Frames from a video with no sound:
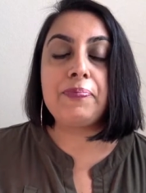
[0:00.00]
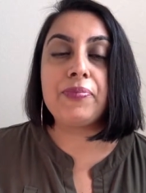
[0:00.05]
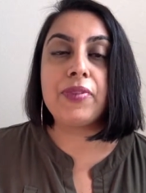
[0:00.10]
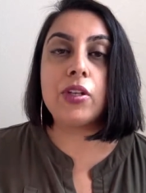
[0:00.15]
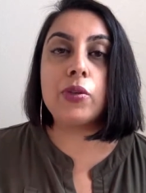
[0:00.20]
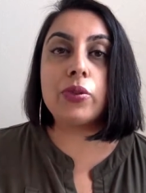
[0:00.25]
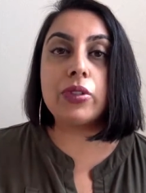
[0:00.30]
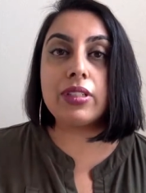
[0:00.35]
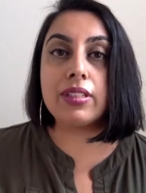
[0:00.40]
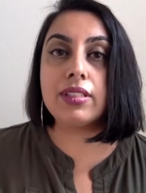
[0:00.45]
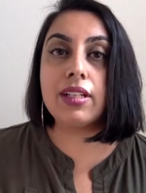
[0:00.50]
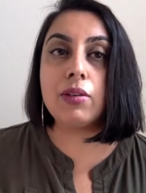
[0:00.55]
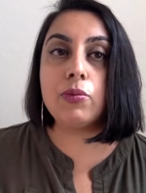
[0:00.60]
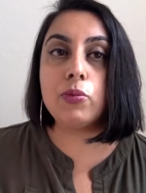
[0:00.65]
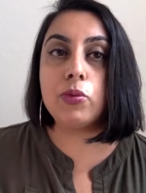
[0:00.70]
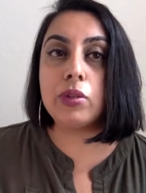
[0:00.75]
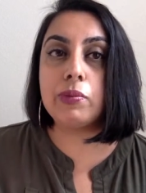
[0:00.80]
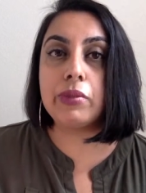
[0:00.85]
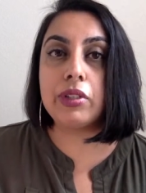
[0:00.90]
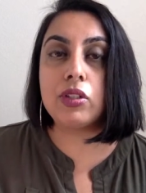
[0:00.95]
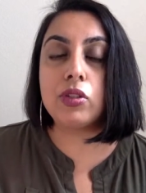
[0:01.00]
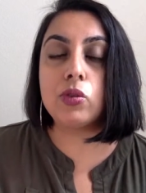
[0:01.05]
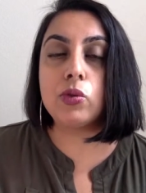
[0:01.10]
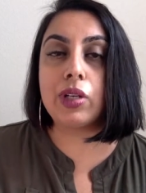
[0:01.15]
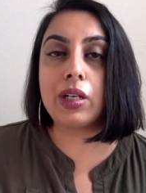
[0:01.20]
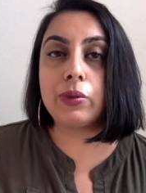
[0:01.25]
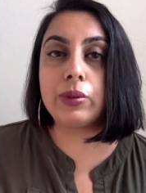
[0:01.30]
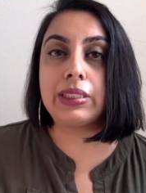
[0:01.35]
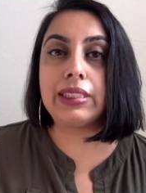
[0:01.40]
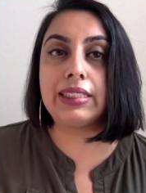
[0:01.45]
There were some women who
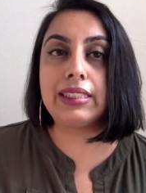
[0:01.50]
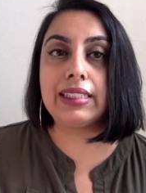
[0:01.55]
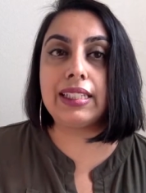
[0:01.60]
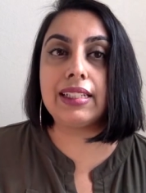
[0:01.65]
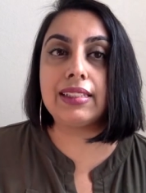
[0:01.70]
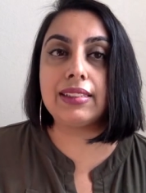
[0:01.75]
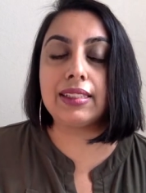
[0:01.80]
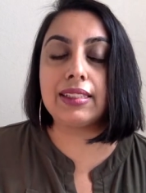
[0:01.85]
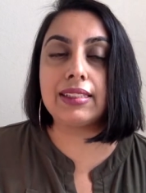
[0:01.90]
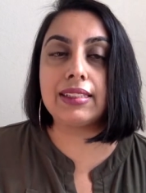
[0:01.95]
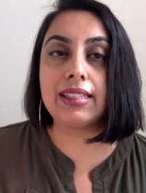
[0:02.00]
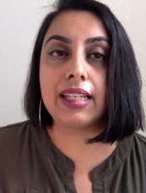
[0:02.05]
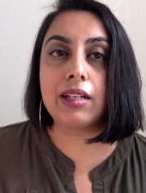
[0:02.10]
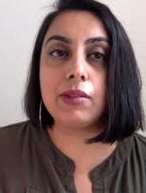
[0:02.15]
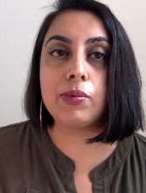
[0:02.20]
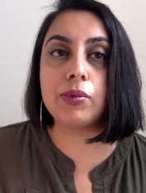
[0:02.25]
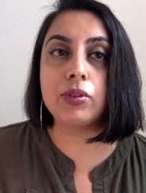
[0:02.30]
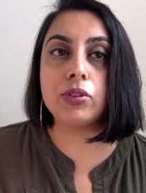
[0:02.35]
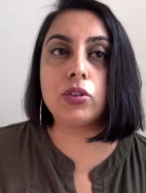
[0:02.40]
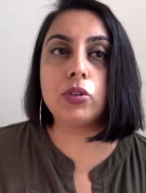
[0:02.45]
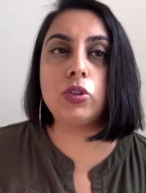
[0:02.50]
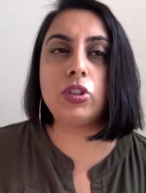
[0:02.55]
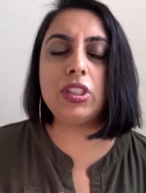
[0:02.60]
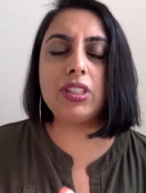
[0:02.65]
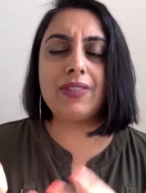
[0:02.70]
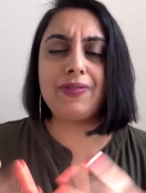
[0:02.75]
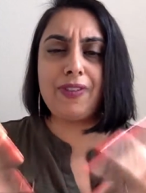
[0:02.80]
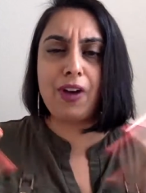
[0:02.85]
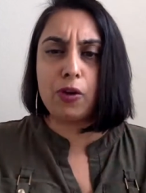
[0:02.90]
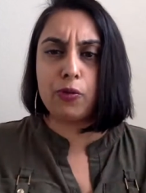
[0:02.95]
I would see as examples who
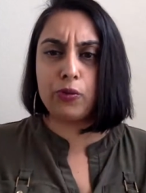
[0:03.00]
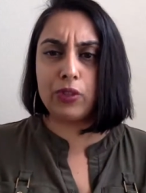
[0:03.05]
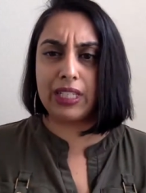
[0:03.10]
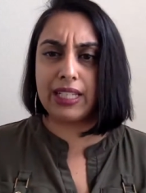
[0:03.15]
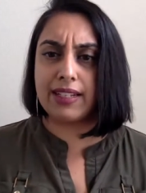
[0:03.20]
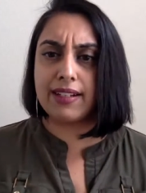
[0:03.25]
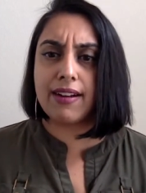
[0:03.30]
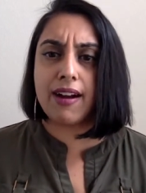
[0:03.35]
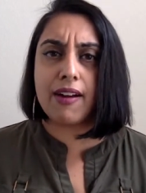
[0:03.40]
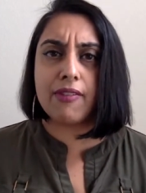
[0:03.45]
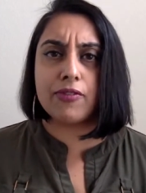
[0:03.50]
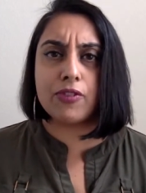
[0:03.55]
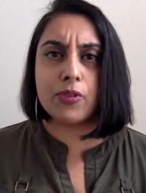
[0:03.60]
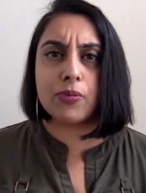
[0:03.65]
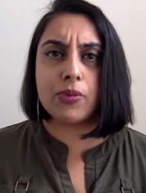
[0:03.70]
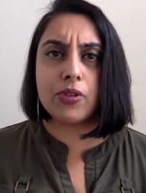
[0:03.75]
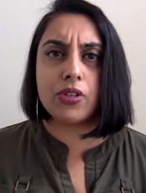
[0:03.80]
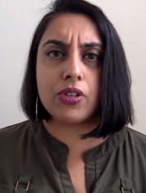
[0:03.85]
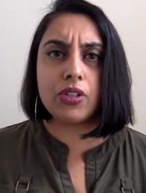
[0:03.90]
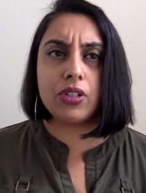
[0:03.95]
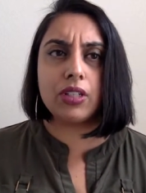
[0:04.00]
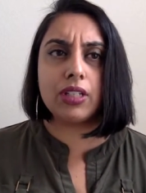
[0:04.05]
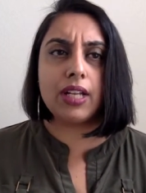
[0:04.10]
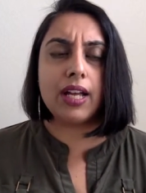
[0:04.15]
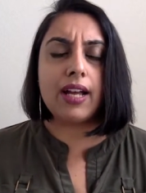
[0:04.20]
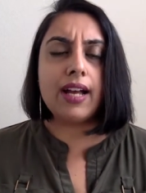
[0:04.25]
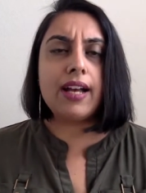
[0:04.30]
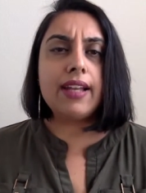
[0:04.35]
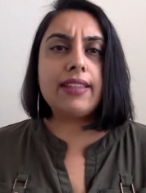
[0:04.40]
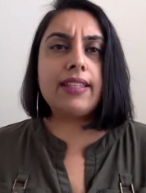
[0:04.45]
just felt really comfortable.
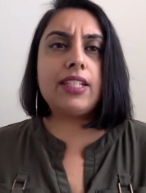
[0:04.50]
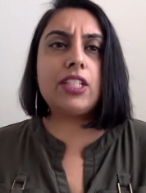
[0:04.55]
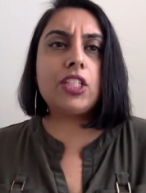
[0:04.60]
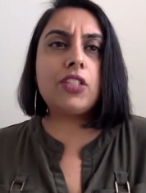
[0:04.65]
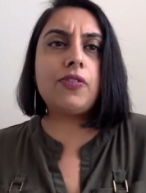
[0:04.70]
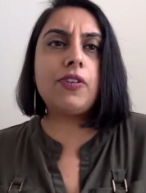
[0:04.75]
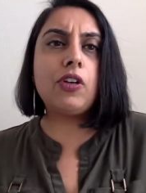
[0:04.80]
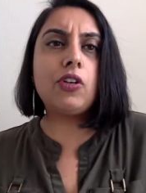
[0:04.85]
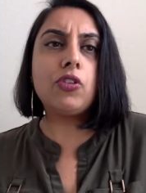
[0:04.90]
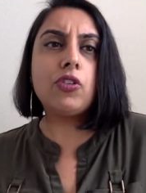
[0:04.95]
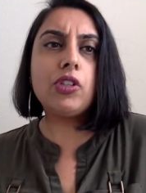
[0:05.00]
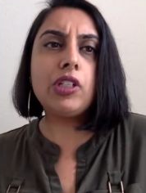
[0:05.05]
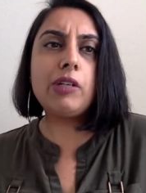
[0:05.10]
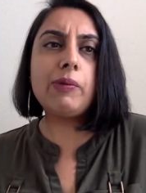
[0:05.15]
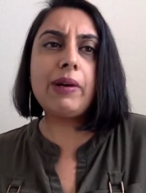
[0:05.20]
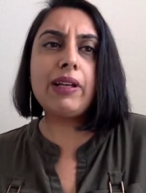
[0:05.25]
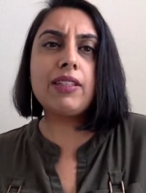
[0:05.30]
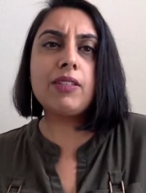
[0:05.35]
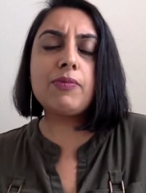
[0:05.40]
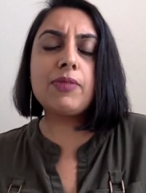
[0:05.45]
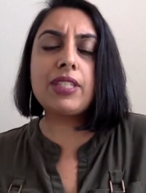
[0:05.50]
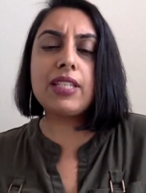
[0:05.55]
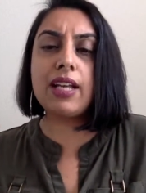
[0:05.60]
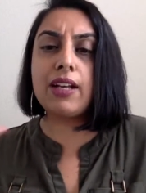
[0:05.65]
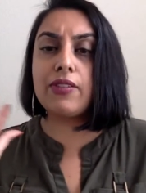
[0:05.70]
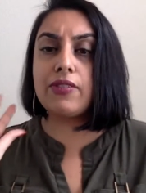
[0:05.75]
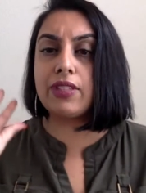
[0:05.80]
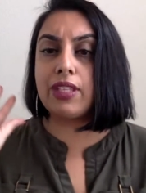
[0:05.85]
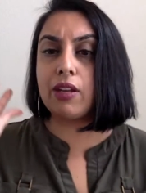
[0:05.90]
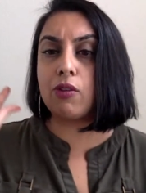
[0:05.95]
They just felt good about
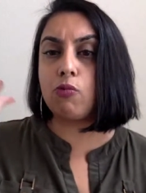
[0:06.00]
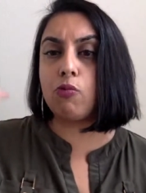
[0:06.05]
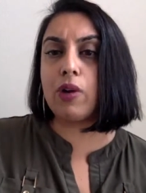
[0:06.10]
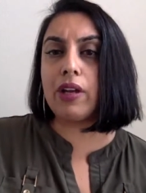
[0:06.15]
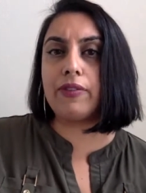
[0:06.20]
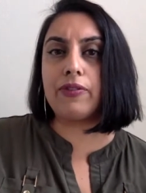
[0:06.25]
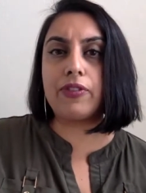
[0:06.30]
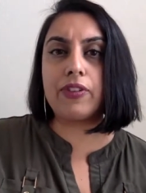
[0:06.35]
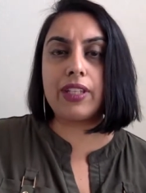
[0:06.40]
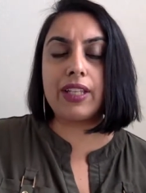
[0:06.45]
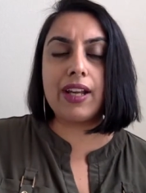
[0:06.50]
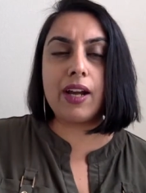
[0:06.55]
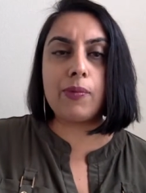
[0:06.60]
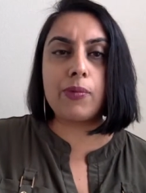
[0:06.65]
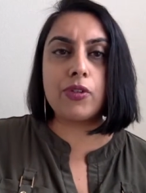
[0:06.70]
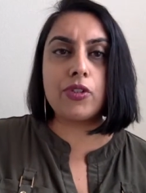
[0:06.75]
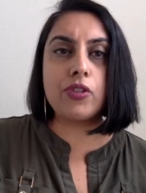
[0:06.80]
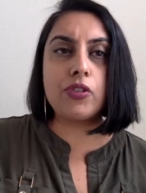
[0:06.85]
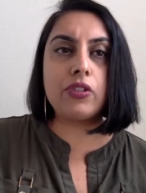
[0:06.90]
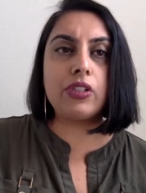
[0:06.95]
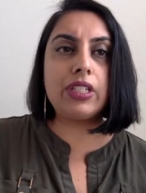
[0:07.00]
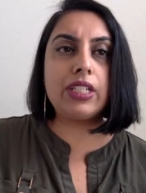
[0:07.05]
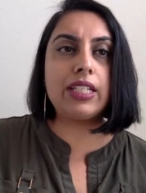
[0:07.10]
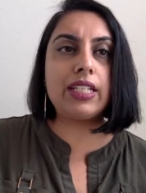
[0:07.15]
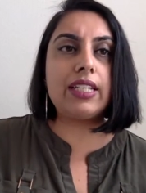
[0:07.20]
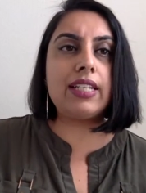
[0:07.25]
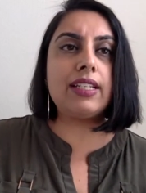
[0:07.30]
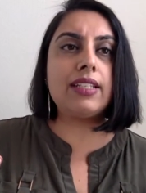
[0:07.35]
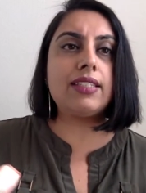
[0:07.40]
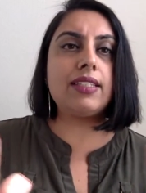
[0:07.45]
themselves. They went for the
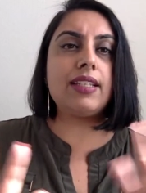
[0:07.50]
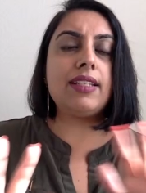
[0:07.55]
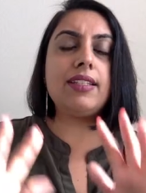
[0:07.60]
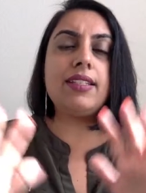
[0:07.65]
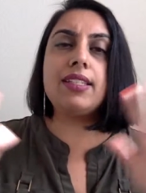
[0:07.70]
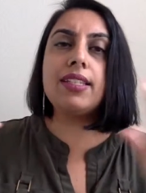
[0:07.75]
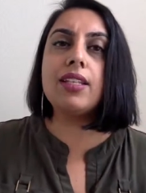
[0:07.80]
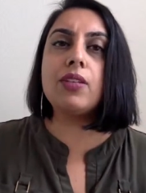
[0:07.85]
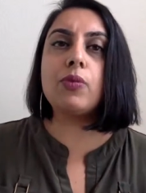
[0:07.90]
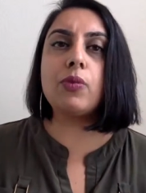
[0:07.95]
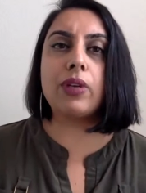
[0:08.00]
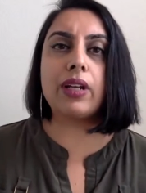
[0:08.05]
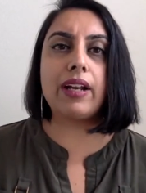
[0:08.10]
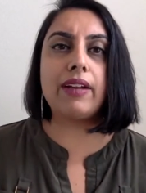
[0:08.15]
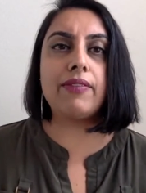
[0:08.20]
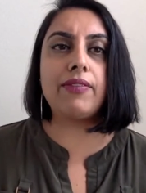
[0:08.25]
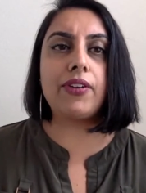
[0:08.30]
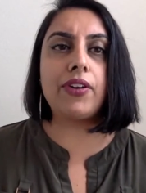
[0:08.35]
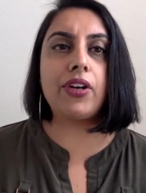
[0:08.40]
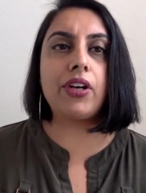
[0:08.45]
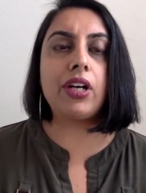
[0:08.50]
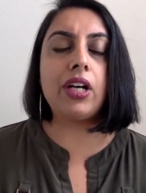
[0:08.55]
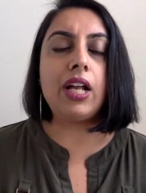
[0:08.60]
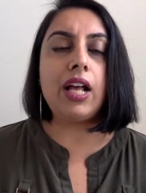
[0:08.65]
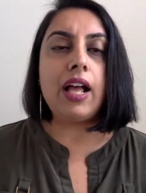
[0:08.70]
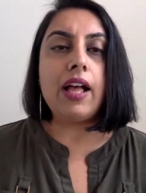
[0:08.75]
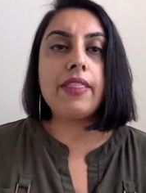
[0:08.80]
opportunities. They did whatever.